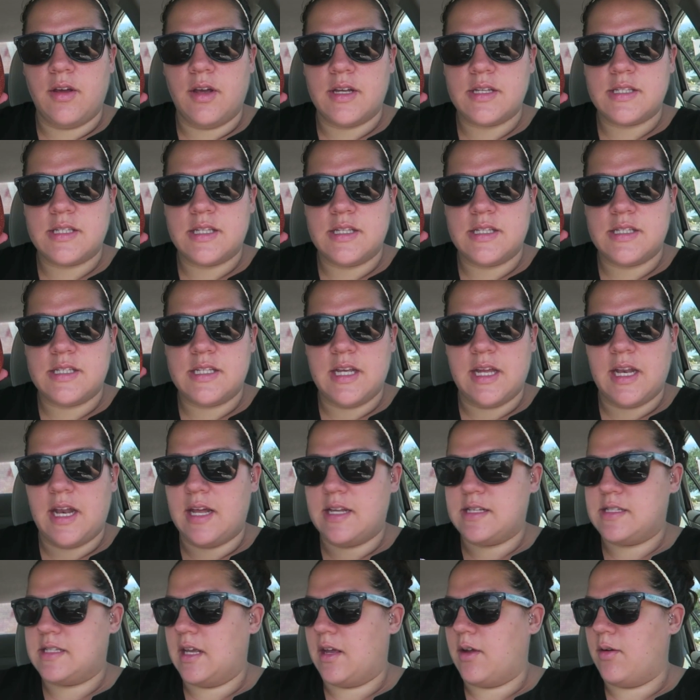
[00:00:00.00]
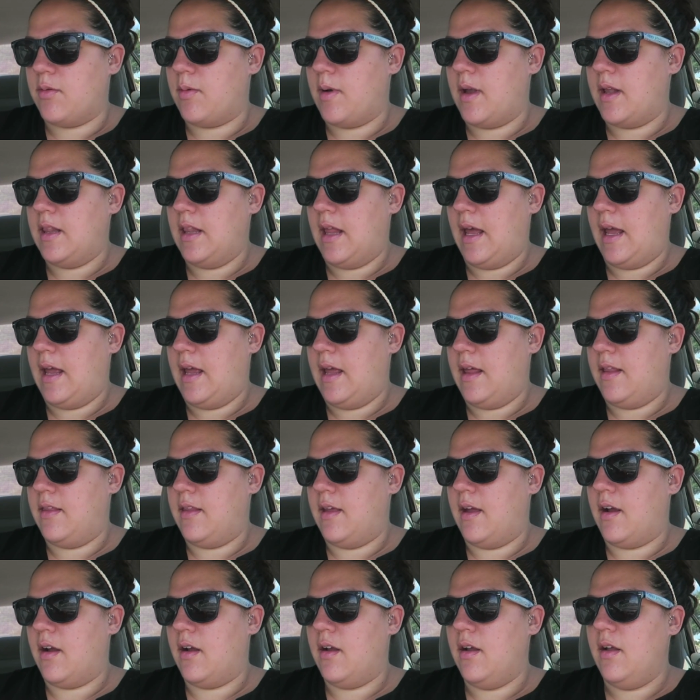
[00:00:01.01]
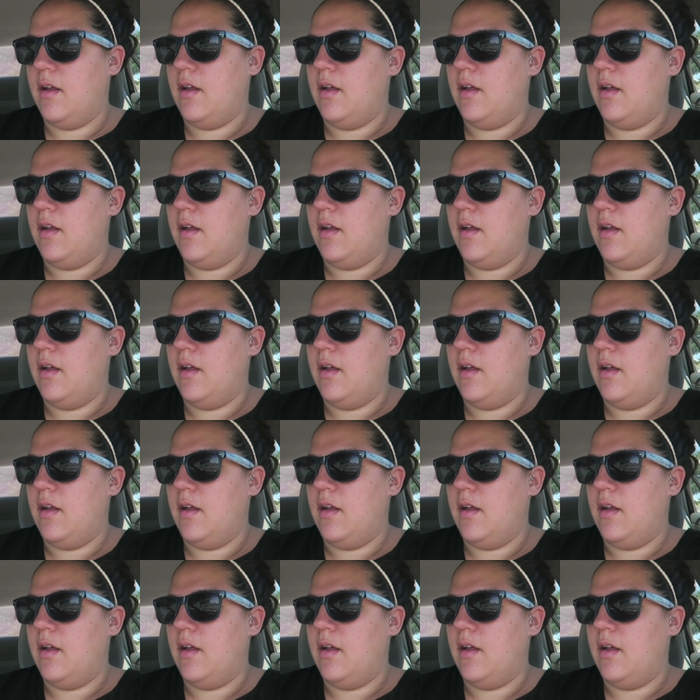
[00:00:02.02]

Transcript: guys can see. It has like a red light in there.